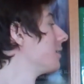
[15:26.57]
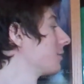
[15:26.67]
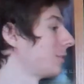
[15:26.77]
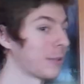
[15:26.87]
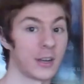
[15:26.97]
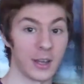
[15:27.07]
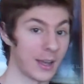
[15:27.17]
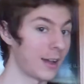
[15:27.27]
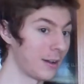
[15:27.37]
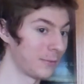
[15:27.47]
So now that I
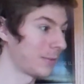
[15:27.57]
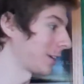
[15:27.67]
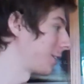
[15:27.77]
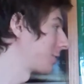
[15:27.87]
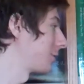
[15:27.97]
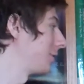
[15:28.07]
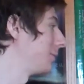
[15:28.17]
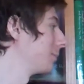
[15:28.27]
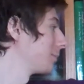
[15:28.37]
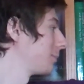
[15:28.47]
have, I can
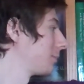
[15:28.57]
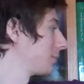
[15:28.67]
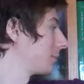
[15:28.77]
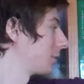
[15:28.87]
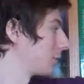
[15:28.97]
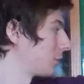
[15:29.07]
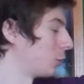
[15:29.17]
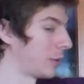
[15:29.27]
actually go